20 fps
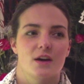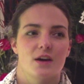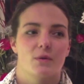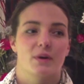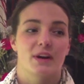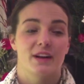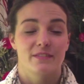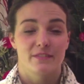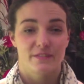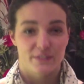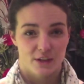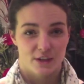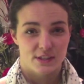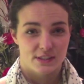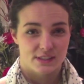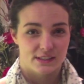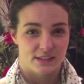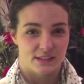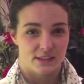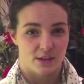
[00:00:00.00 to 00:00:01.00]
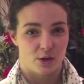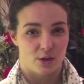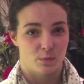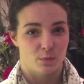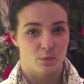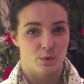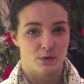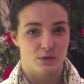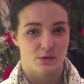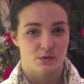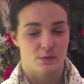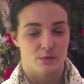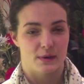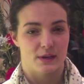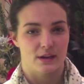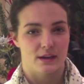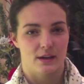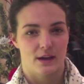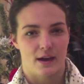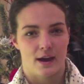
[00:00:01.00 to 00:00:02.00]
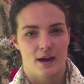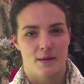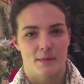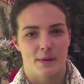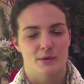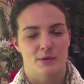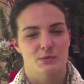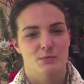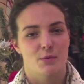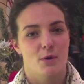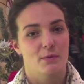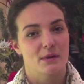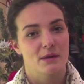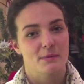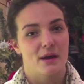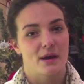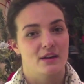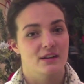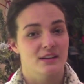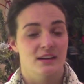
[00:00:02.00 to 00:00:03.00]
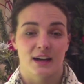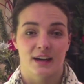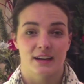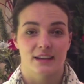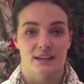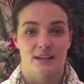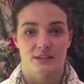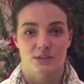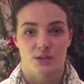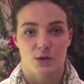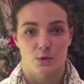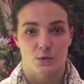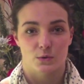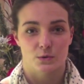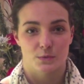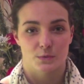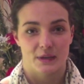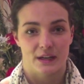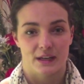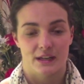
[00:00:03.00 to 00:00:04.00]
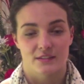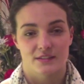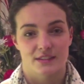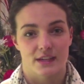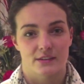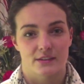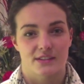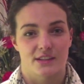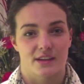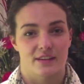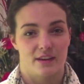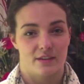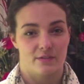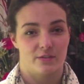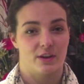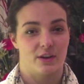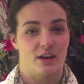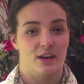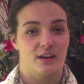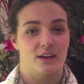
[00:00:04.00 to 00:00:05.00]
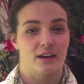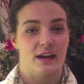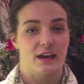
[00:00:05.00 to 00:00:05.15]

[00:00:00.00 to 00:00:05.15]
When I first did open water swimming, I was probably about 9 years old when I lived out in South Africa,